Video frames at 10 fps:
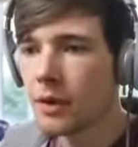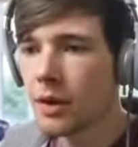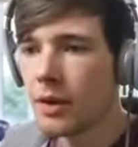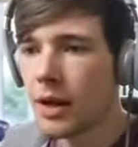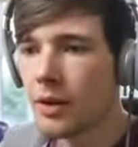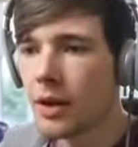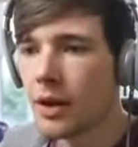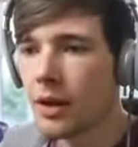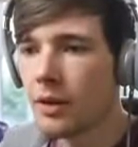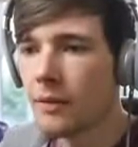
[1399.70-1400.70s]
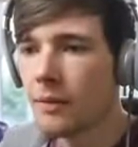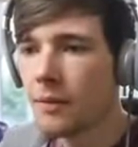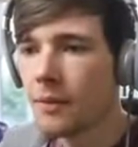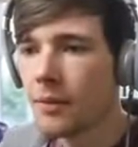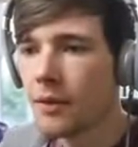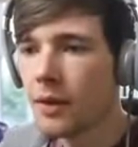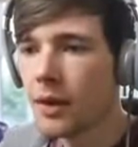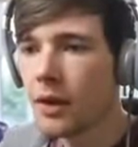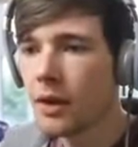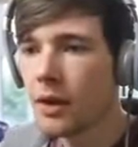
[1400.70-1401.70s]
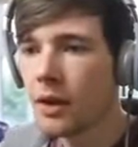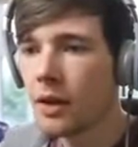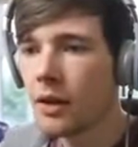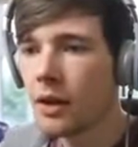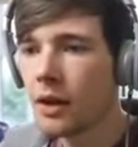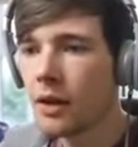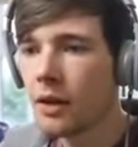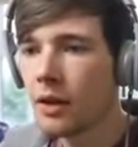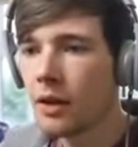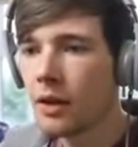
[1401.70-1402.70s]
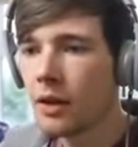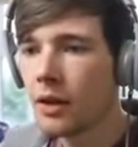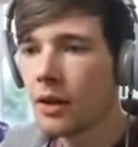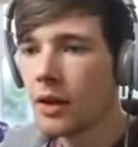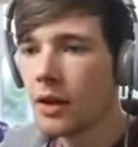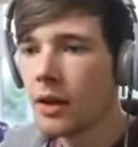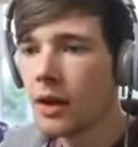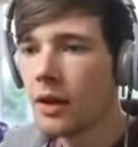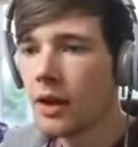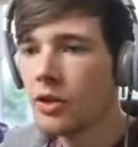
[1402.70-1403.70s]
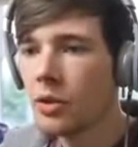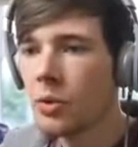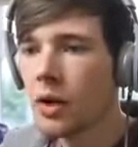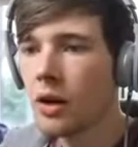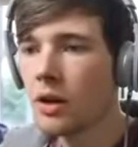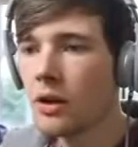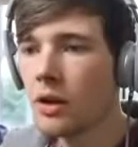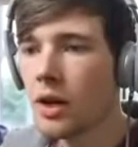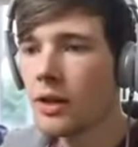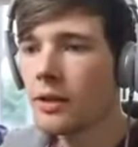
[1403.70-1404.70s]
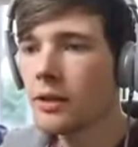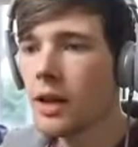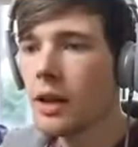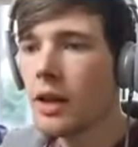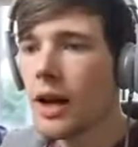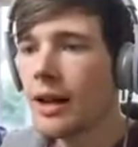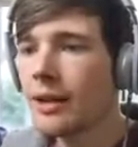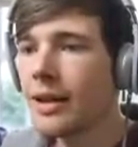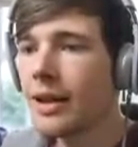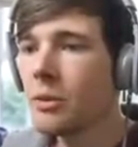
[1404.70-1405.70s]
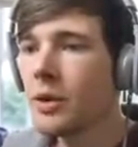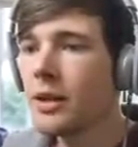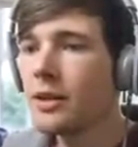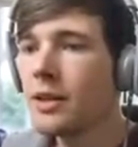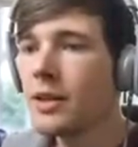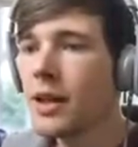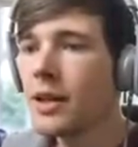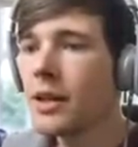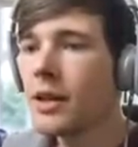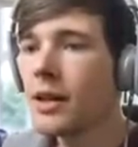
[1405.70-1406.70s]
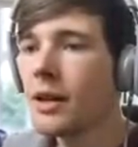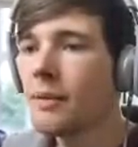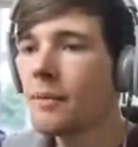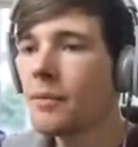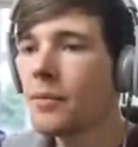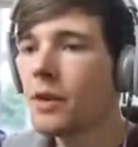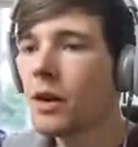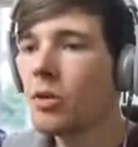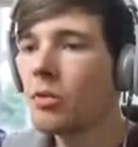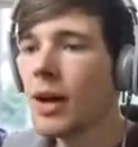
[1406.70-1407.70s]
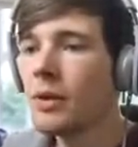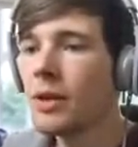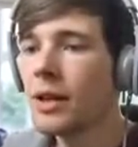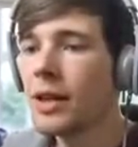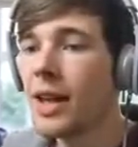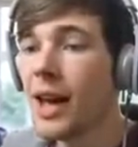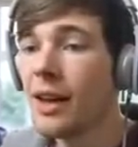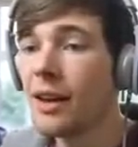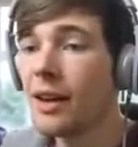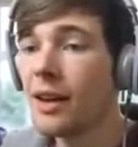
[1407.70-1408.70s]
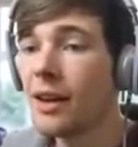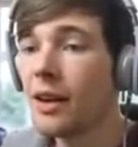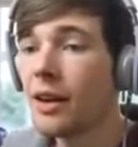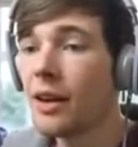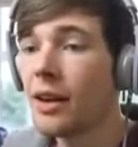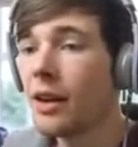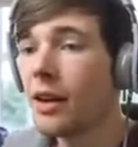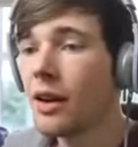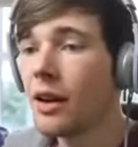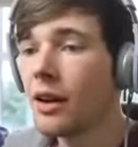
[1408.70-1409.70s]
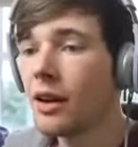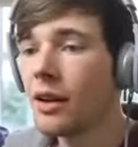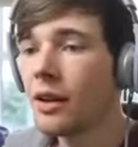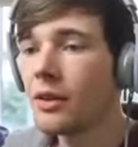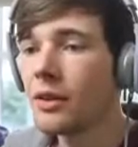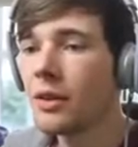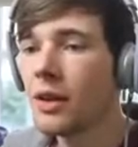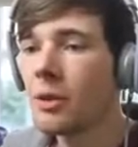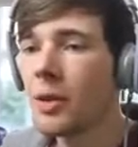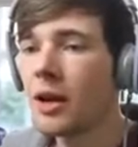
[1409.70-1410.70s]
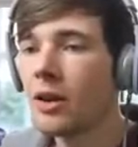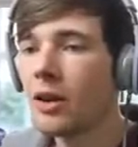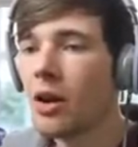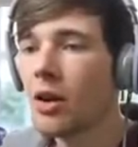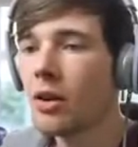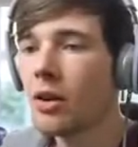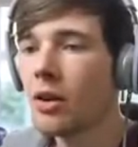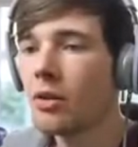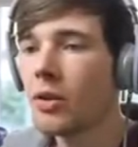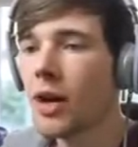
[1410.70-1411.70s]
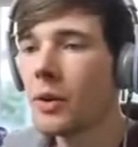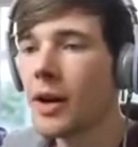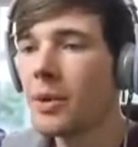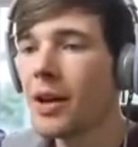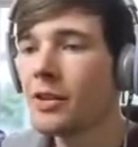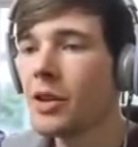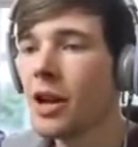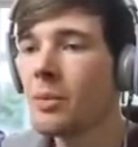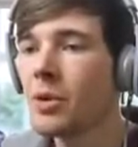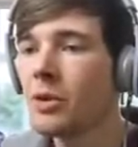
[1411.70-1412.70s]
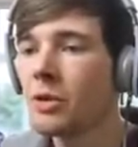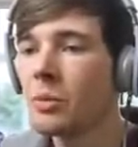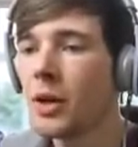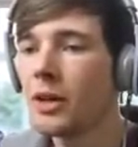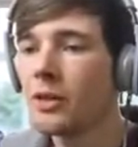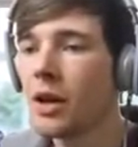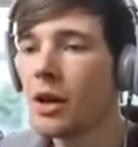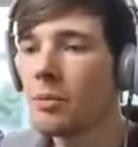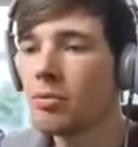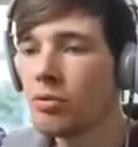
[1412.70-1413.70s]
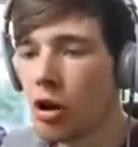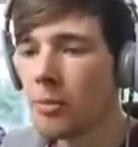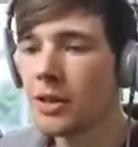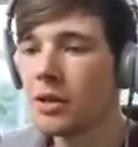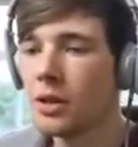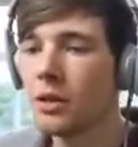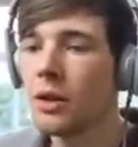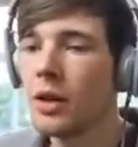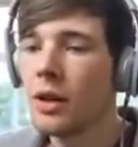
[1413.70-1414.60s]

go down here, then here, then here, then here, that should work. Nice. And now we need to take it around again. Eh. This is going to be a long, long railway, but it's going to be awesome when it's done. I promise you.